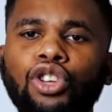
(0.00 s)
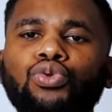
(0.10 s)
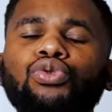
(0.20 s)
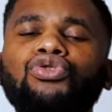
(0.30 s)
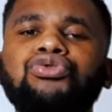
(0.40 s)

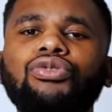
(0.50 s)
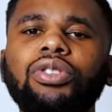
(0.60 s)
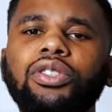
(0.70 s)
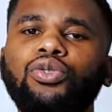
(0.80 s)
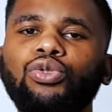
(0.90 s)
to
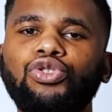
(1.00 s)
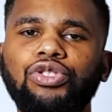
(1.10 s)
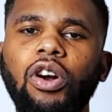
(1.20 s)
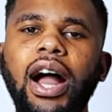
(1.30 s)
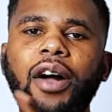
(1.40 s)
throw, to
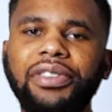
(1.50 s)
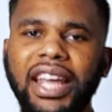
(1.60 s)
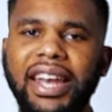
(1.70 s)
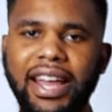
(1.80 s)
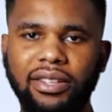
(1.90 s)
throw out
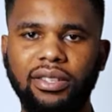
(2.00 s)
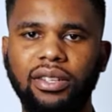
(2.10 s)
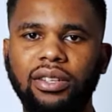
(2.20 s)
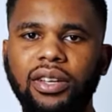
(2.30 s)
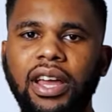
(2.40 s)
the net.
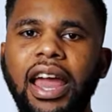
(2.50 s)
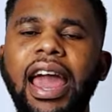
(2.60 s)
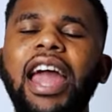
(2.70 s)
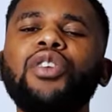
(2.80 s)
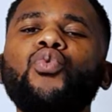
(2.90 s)

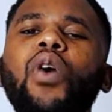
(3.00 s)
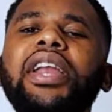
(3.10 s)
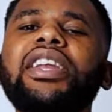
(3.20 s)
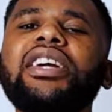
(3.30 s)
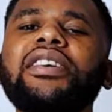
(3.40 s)
And
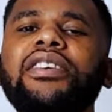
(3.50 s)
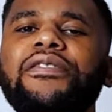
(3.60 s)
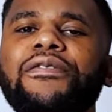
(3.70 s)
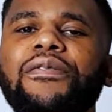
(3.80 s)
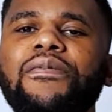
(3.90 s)
when they
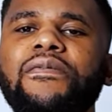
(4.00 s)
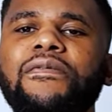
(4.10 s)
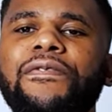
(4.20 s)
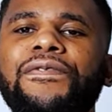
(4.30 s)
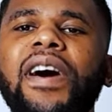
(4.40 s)

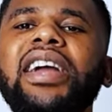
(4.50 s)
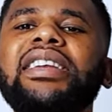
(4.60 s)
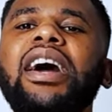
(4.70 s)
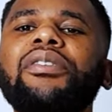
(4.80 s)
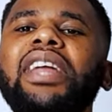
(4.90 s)

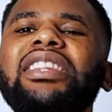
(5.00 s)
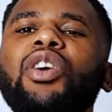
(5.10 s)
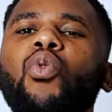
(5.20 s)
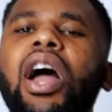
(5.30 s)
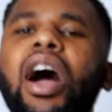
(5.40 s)
find out that
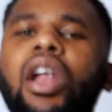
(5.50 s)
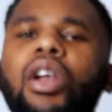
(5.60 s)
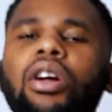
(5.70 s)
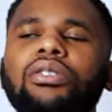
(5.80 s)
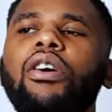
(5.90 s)
there were a
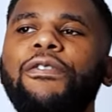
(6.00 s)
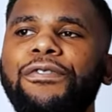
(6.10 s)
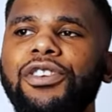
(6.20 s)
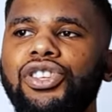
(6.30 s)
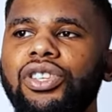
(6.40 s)
lot of
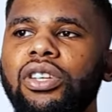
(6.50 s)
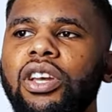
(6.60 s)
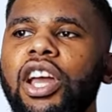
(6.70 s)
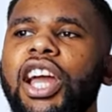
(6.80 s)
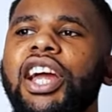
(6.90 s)
fish,
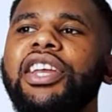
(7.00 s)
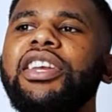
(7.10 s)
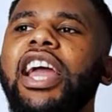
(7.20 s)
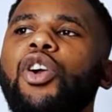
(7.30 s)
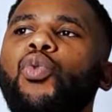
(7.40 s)

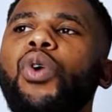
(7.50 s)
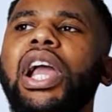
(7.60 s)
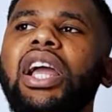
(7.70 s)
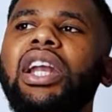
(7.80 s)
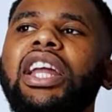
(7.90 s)
they
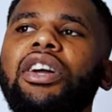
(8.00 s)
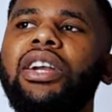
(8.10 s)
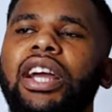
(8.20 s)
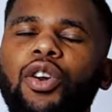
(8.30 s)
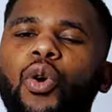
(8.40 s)
quickly
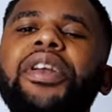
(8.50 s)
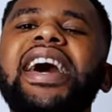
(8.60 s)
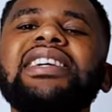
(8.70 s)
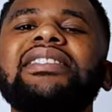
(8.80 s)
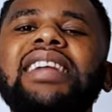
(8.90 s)

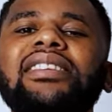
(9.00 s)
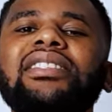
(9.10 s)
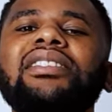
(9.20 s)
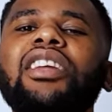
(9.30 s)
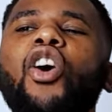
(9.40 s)
recognize
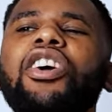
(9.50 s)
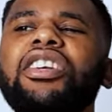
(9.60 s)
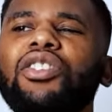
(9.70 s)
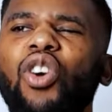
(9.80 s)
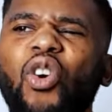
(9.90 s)
that
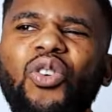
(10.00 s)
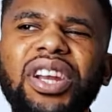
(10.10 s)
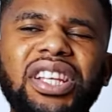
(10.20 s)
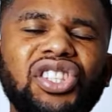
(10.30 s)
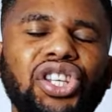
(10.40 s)
it's
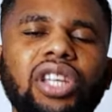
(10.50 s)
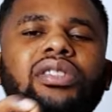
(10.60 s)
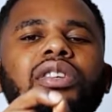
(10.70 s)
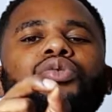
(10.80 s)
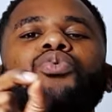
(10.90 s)
only
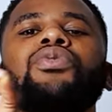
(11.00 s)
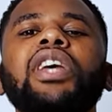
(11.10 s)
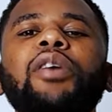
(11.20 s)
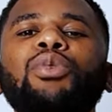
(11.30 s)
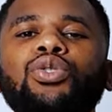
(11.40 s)
Jesus
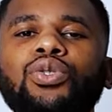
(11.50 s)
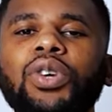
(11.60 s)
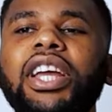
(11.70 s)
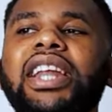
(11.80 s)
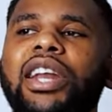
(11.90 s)
who's able to
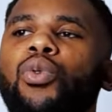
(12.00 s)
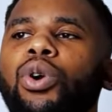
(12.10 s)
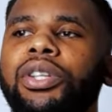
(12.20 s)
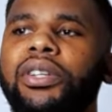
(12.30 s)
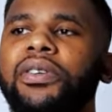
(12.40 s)
do. In other
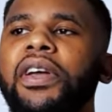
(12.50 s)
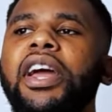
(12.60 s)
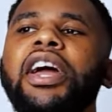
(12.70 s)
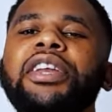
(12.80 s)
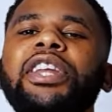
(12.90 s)
words,
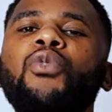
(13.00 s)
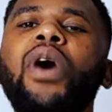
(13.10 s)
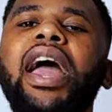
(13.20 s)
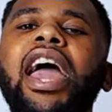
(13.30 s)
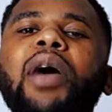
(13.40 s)
they
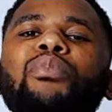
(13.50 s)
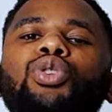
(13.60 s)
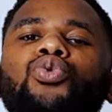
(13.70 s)
were able